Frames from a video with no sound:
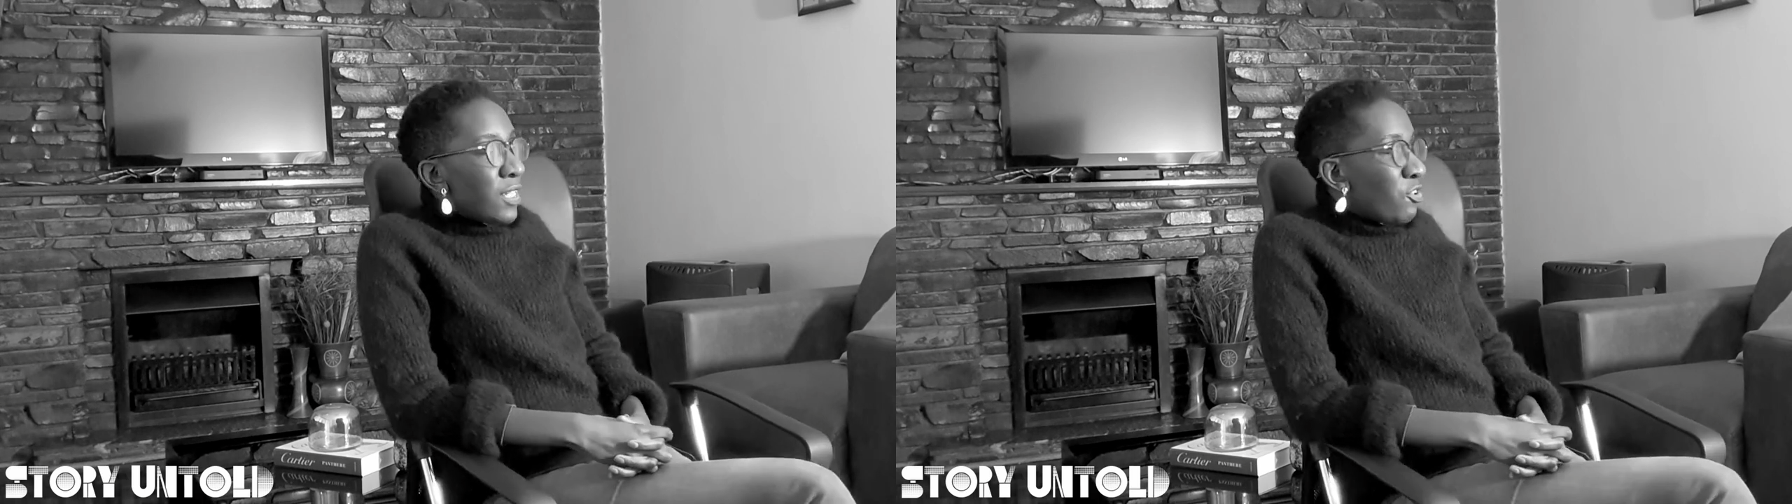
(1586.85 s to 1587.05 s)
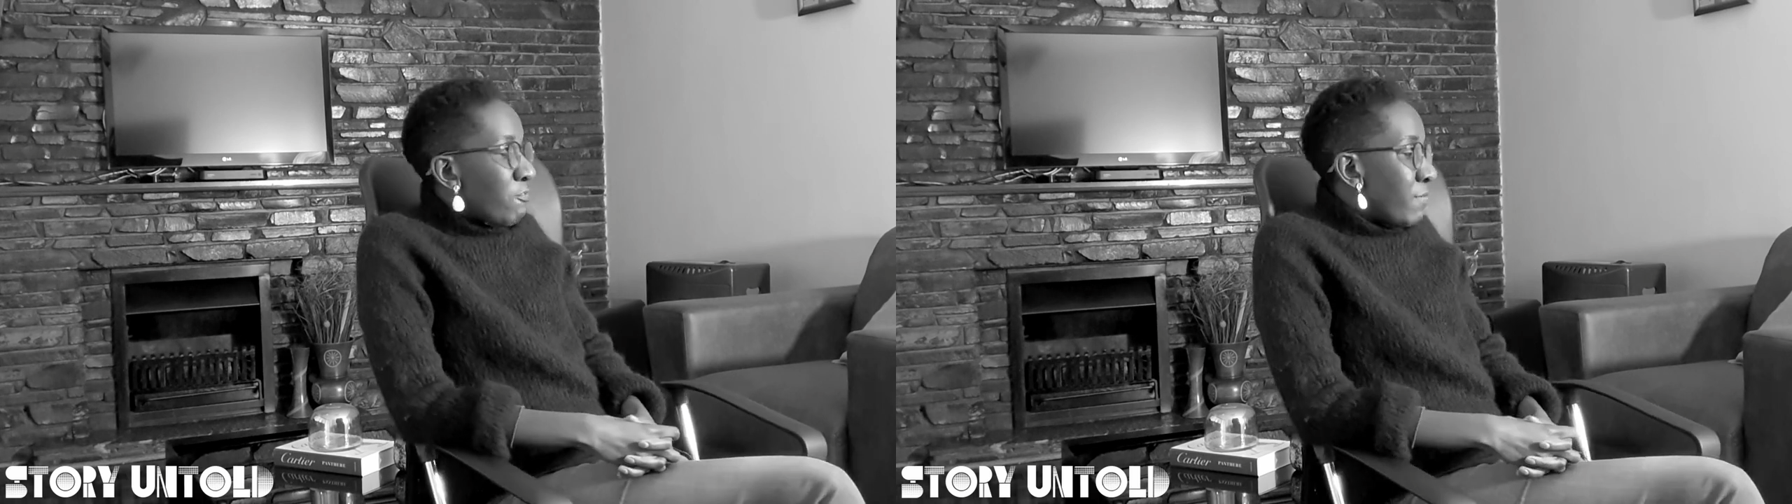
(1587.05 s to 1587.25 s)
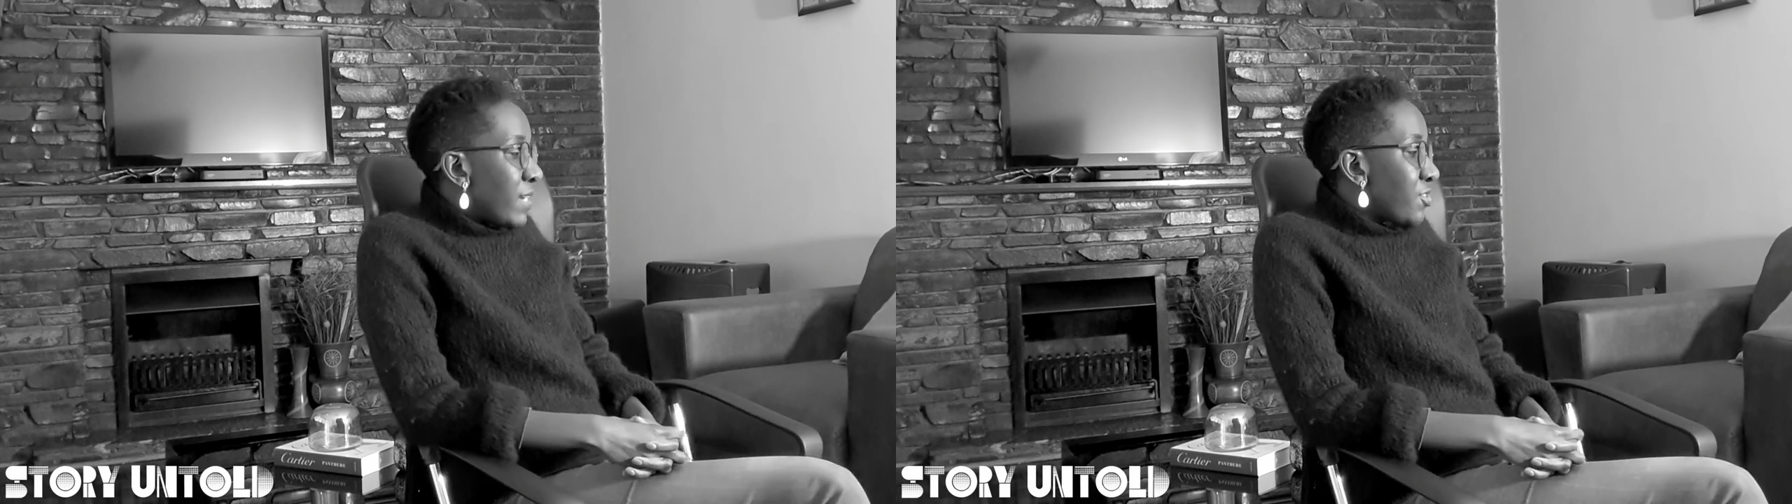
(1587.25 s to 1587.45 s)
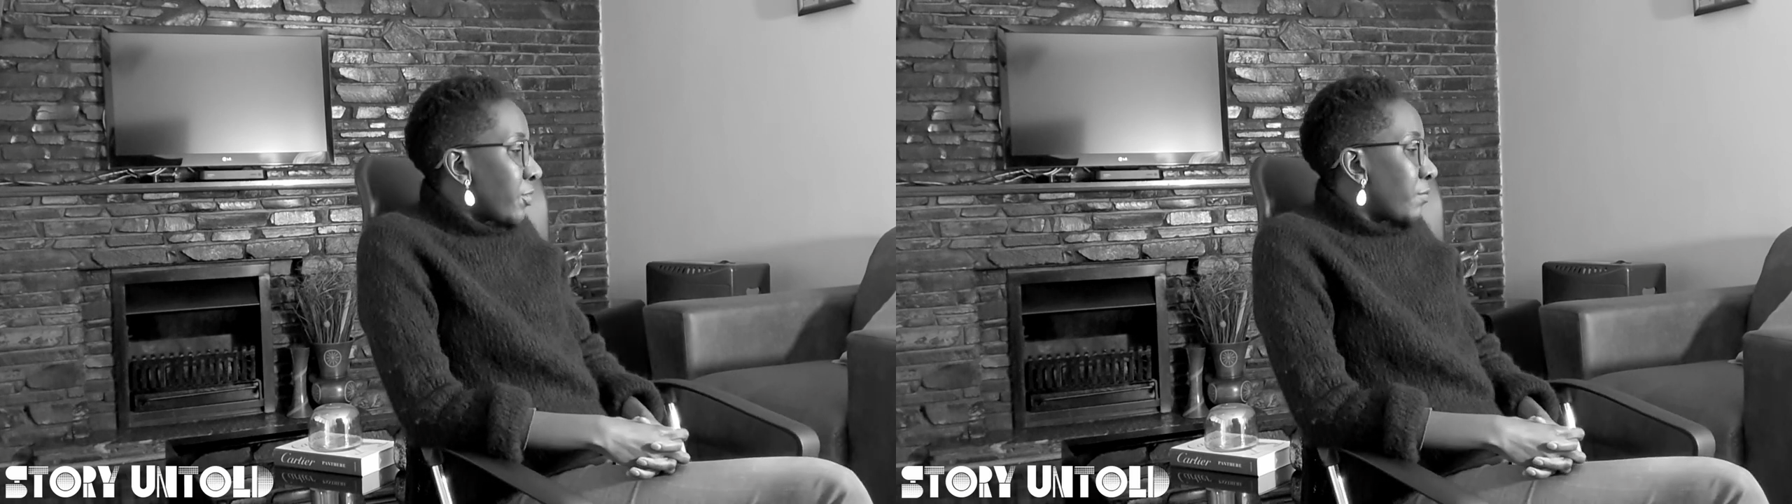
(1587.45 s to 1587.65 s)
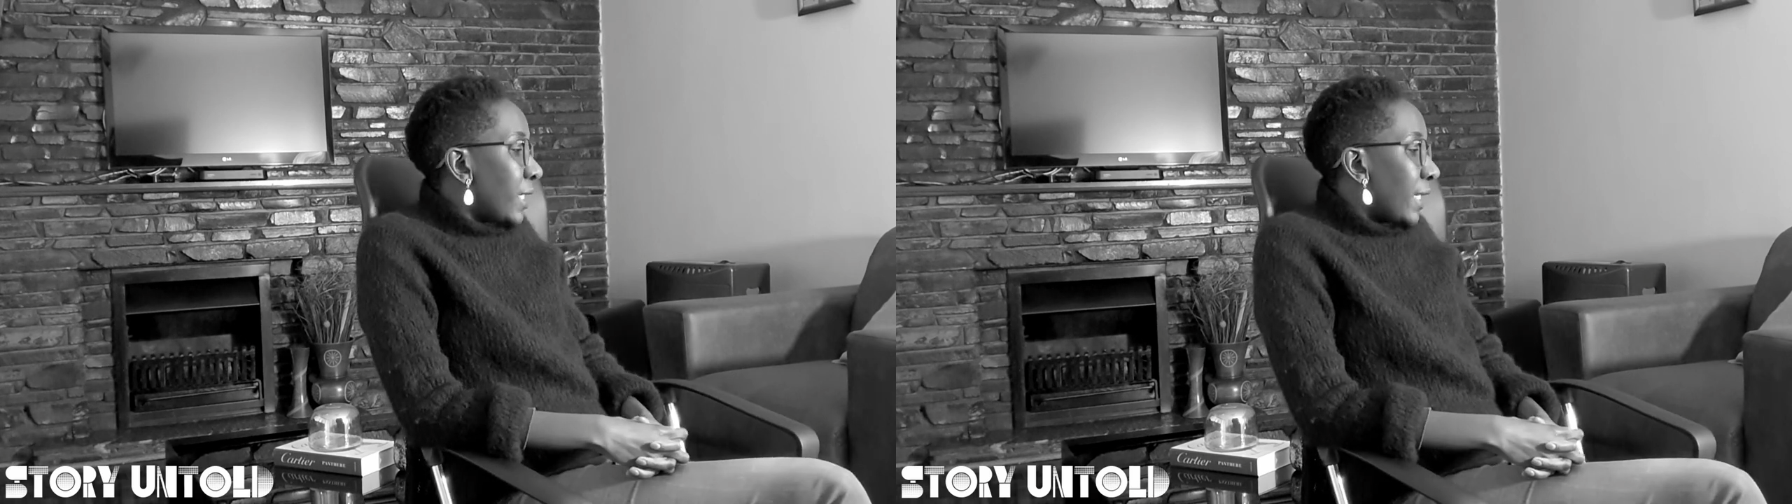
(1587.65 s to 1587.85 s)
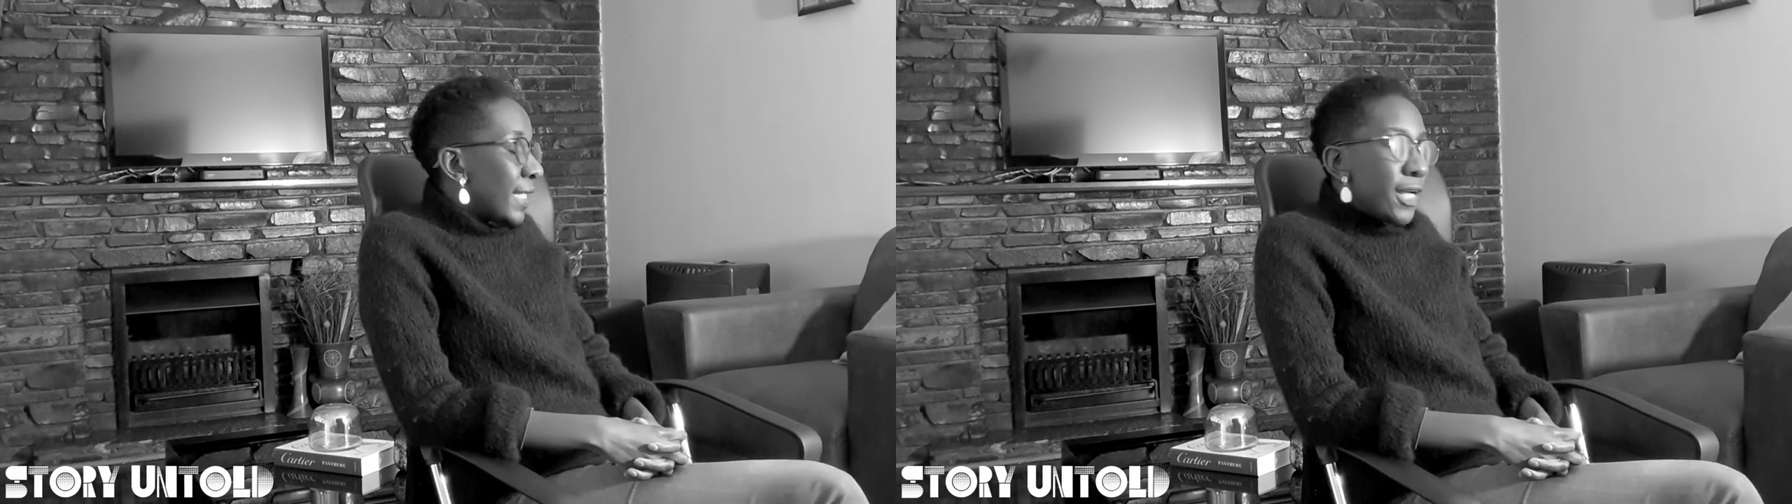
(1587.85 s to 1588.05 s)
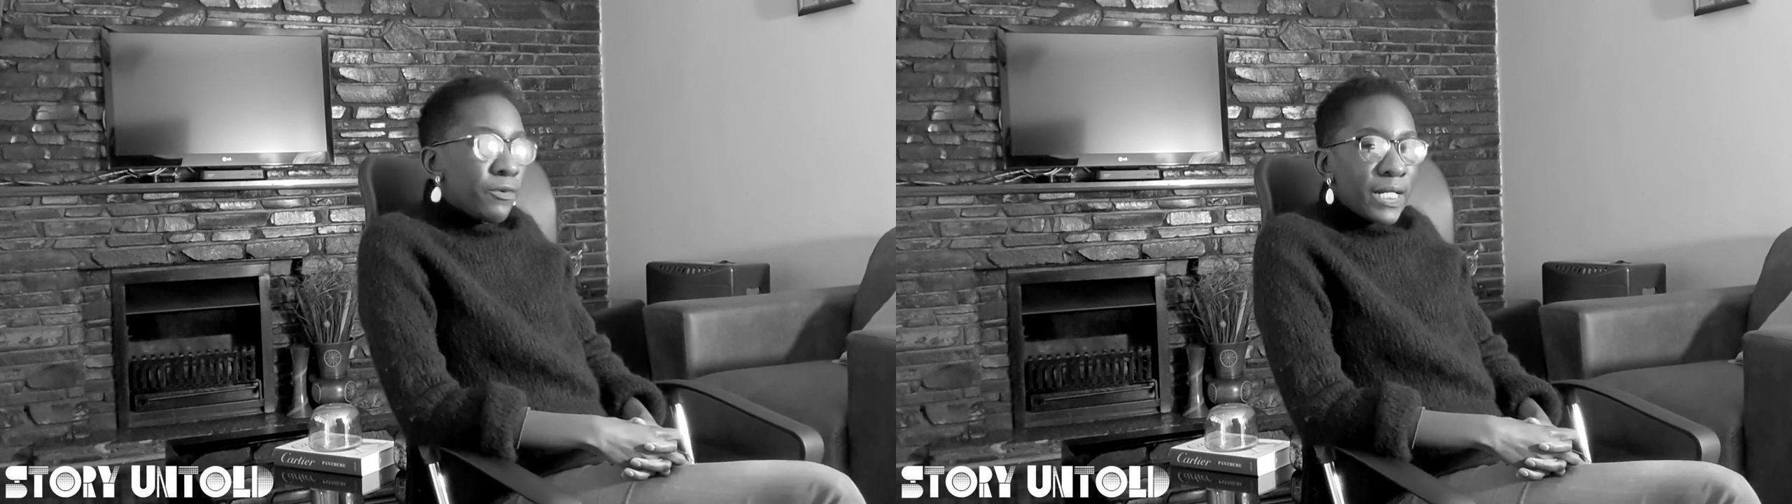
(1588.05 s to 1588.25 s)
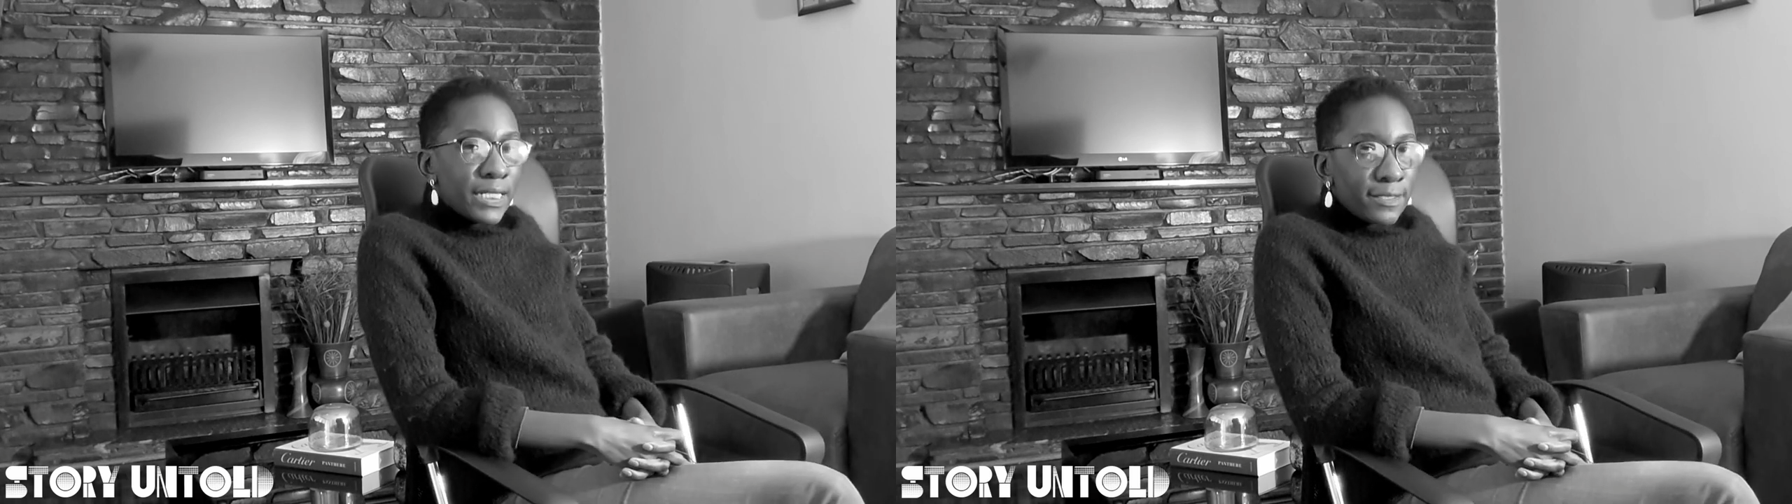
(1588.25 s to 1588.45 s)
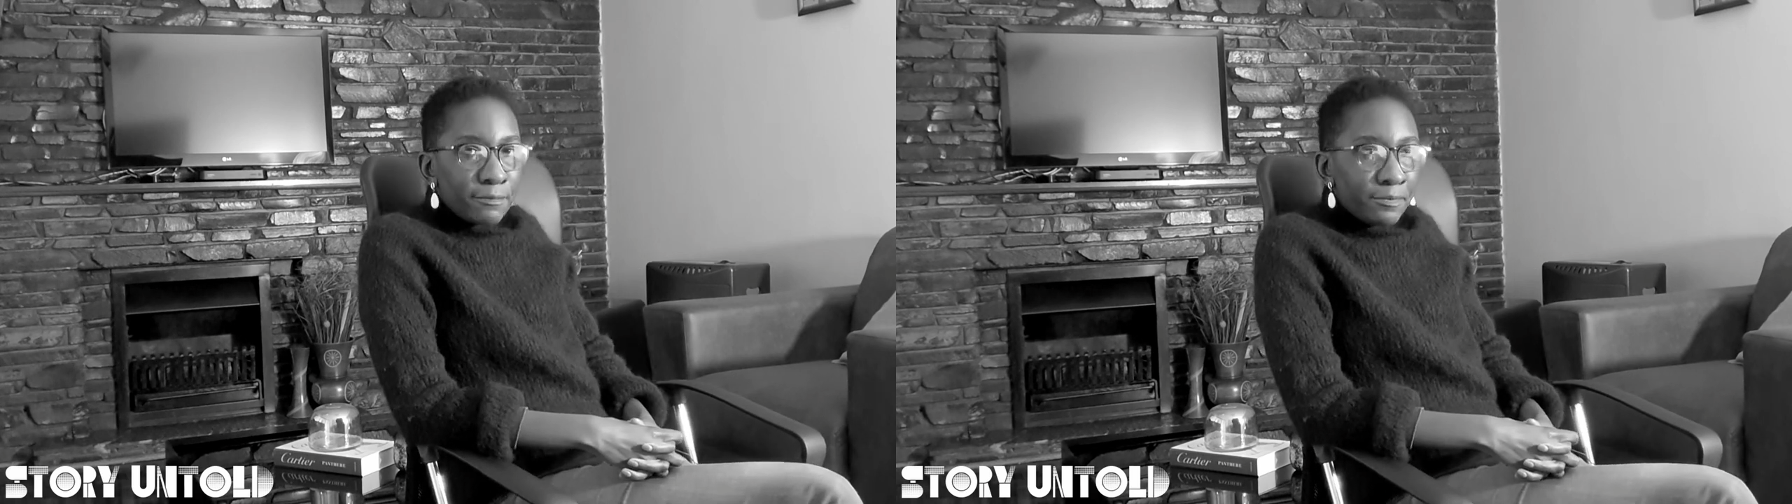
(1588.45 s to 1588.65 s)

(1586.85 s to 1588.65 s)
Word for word: you've mentored me, then what?